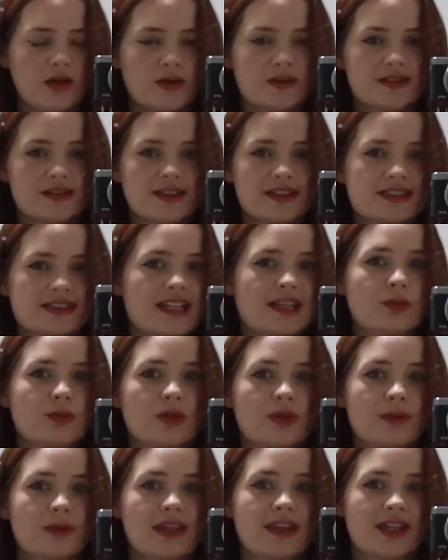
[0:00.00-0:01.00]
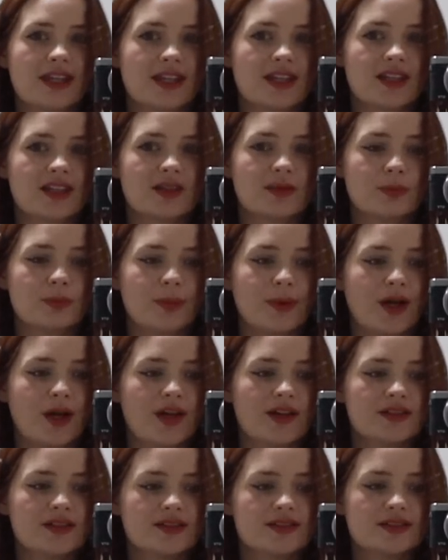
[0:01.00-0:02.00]
I was gonna say, what do we think,
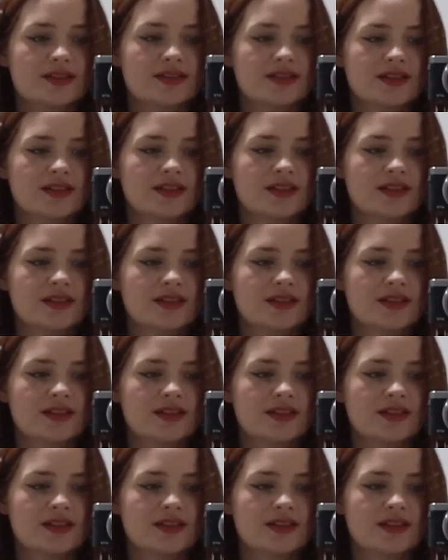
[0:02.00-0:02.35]
but